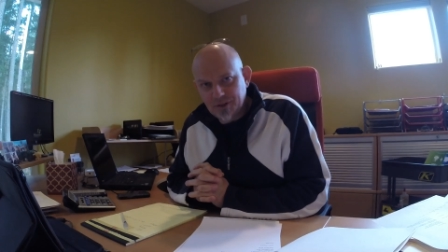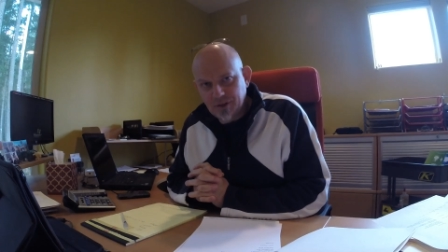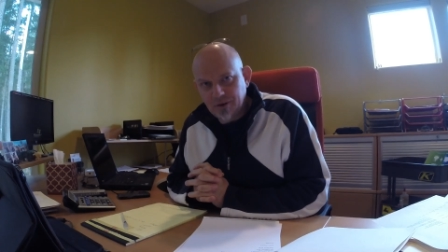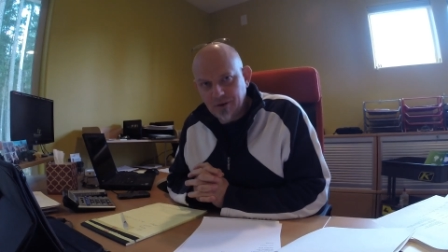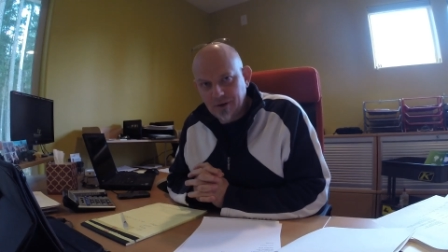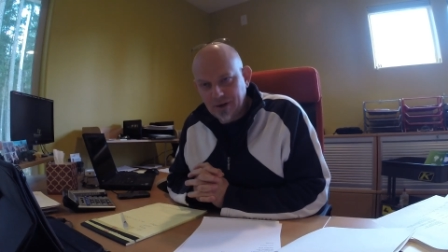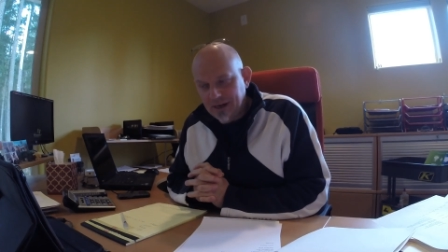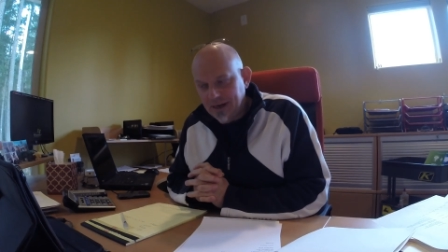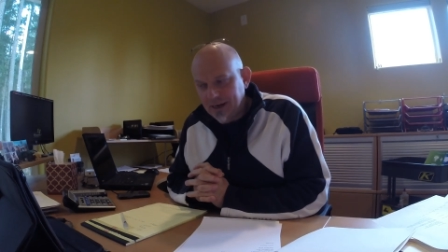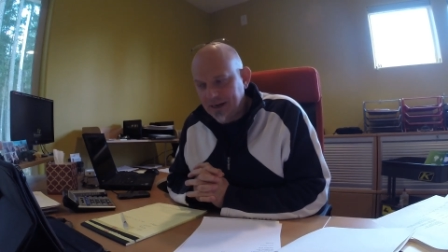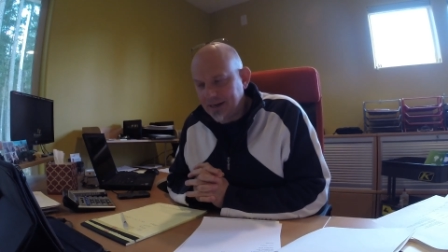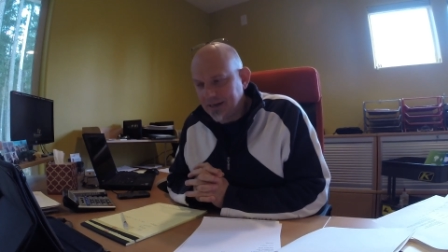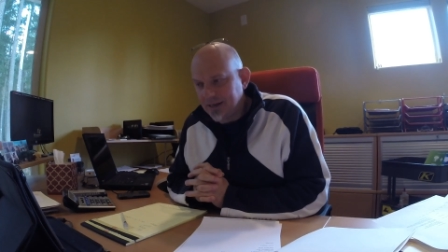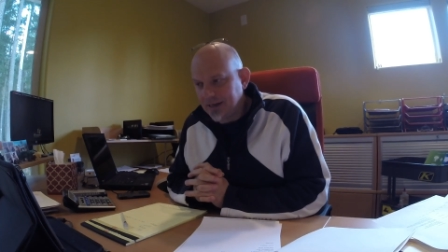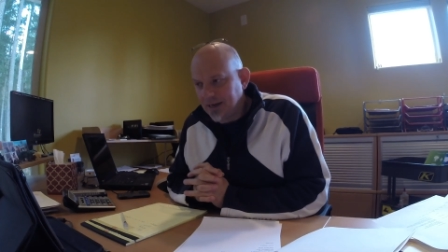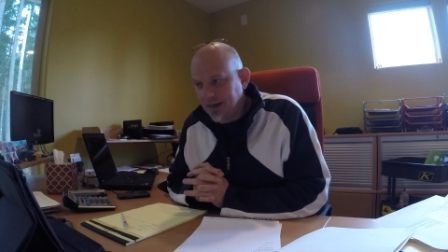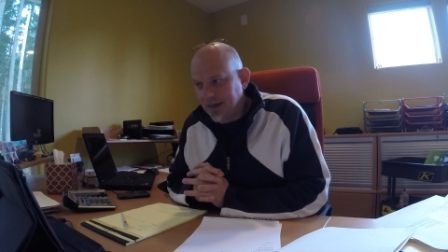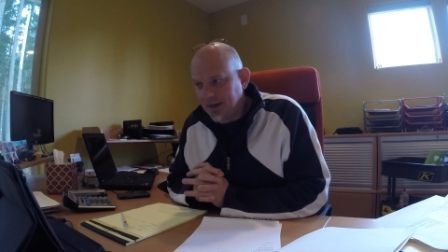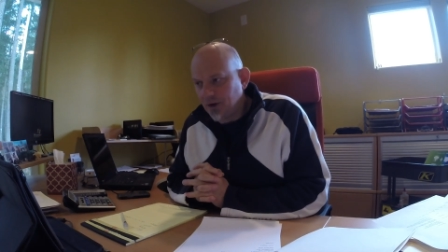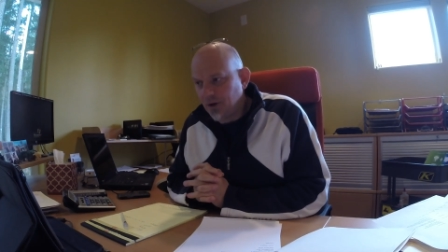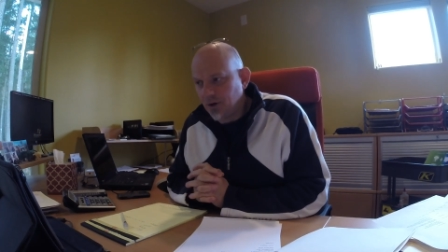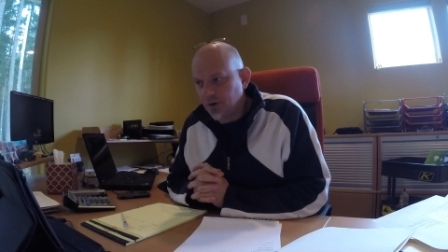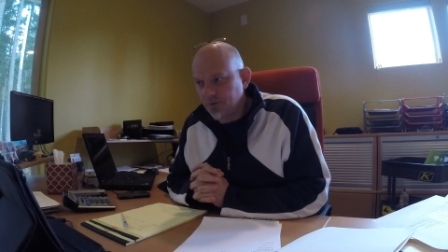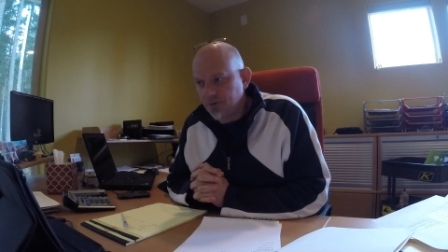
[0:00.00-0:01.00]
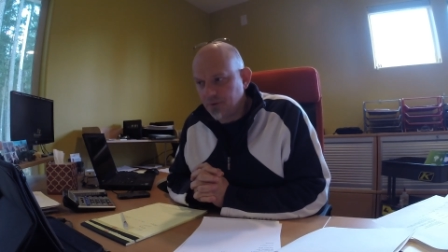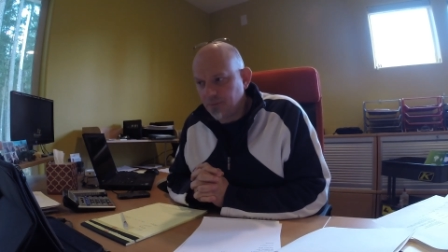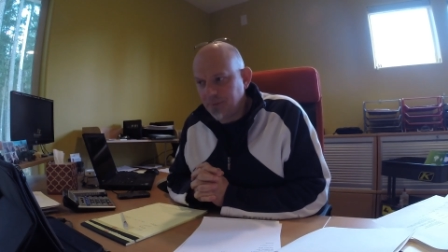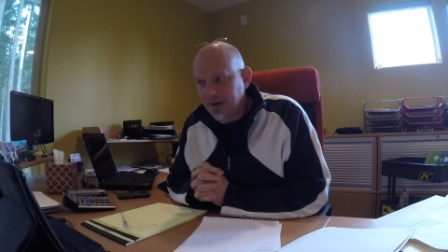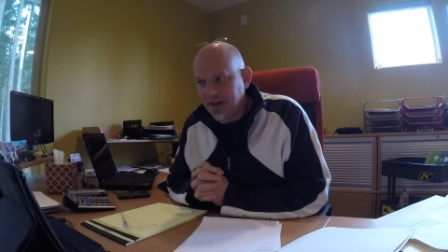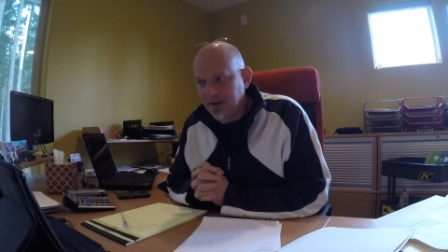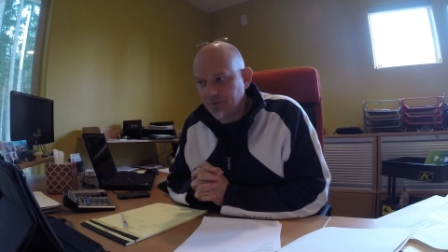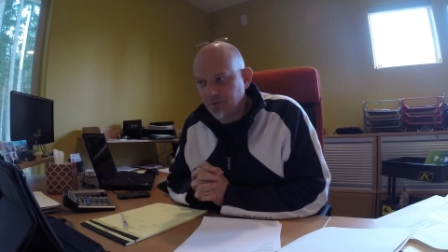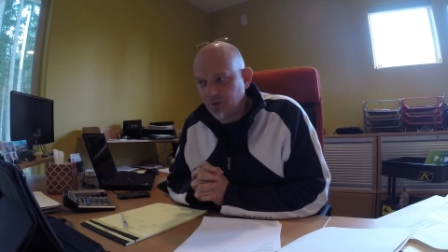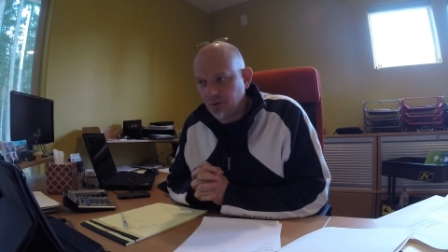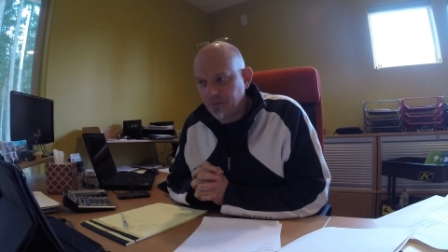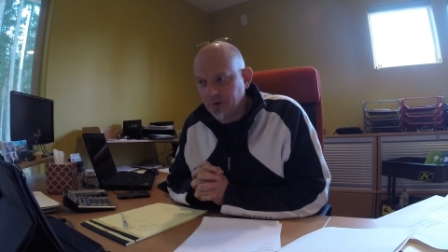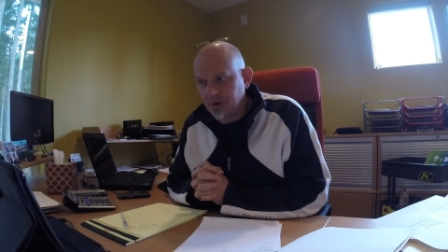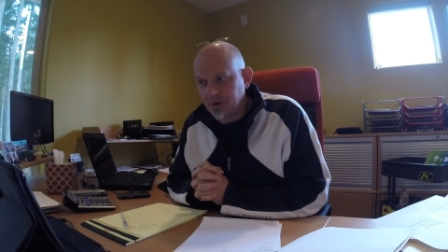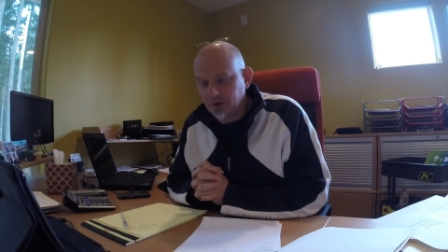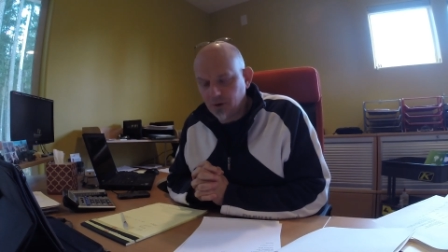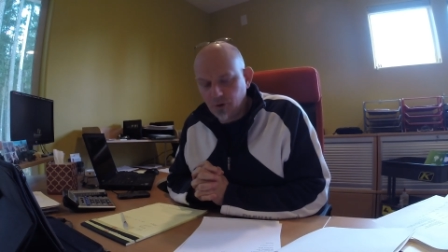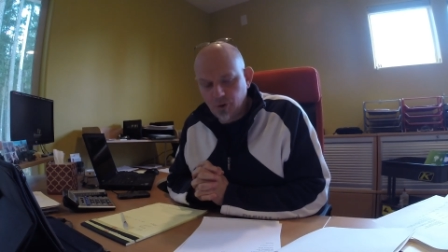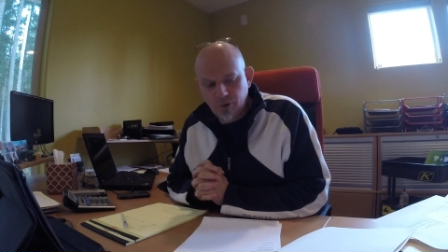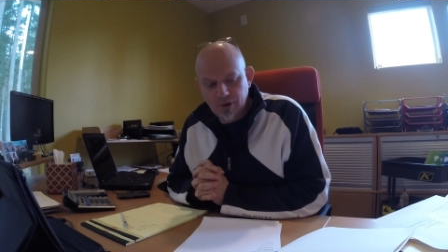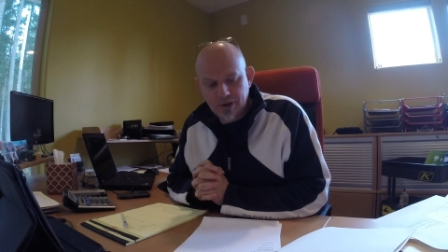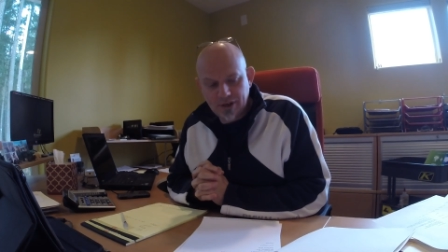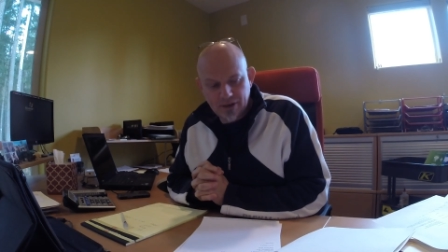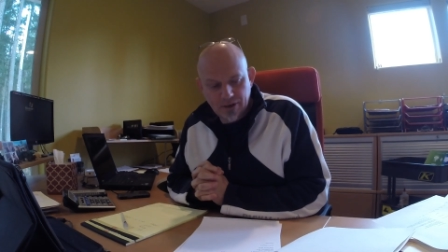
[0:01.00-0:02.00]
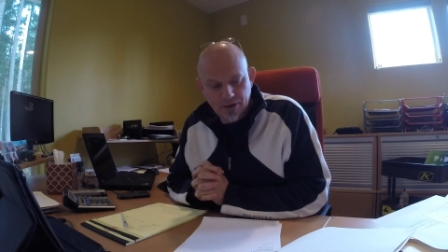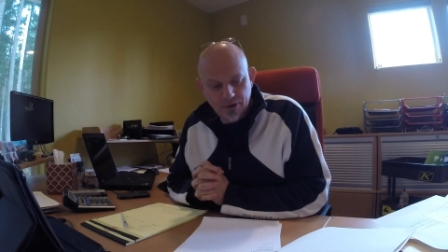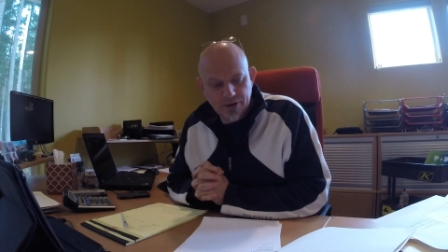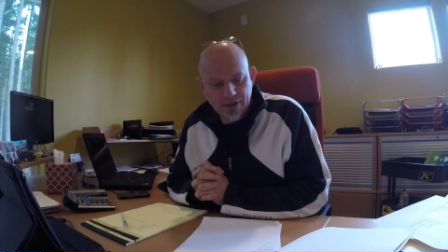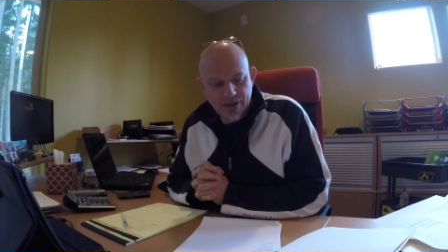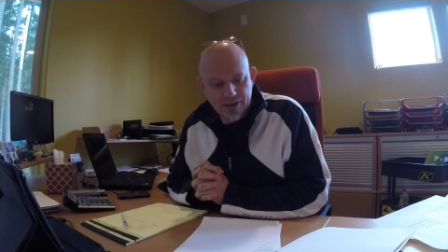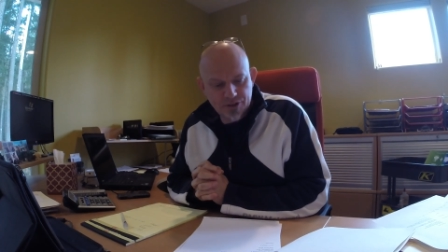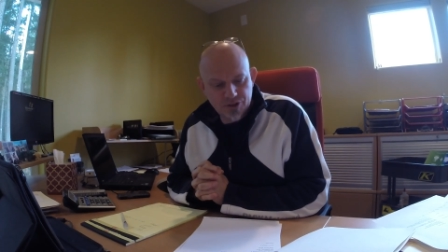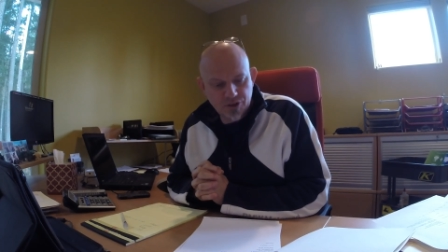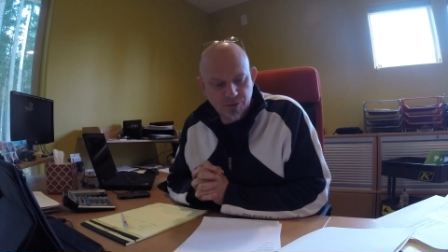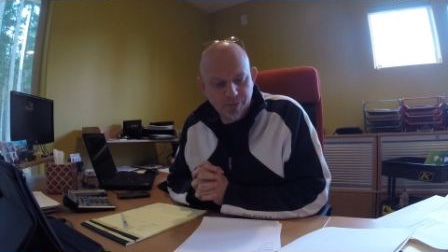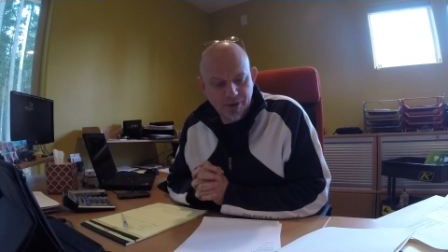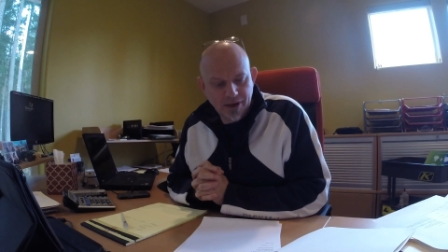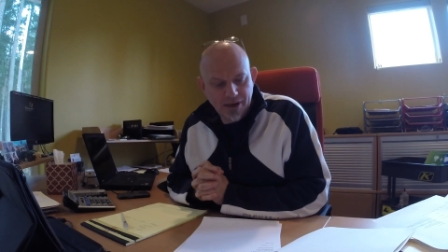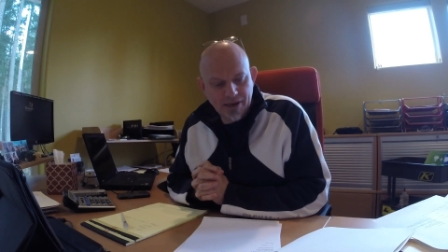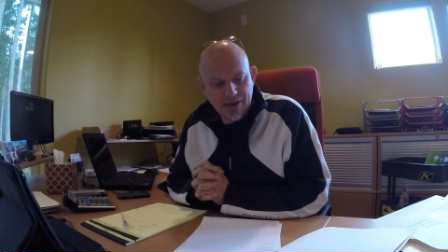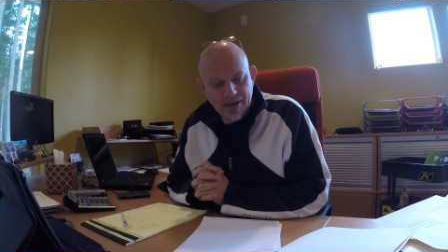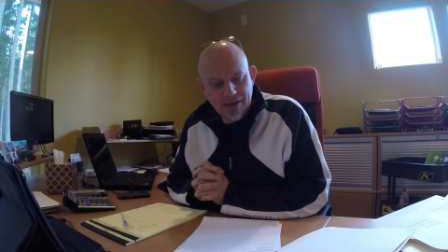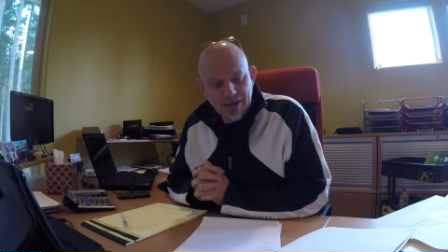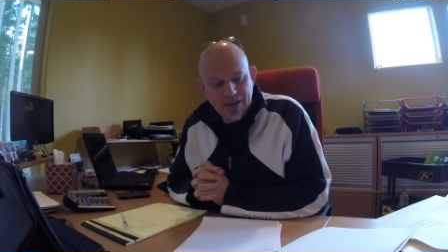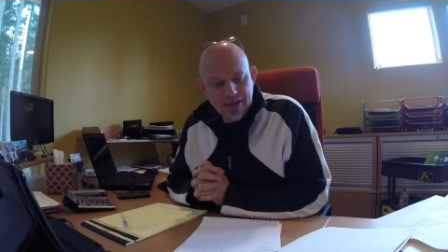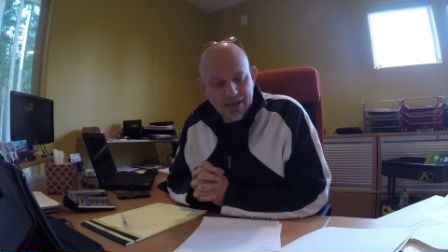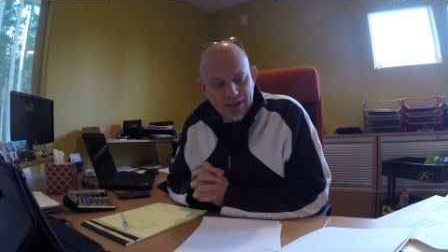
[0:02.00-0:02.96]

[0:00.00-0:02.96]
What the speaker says: so I got off the platform a little earlier. Okay, so my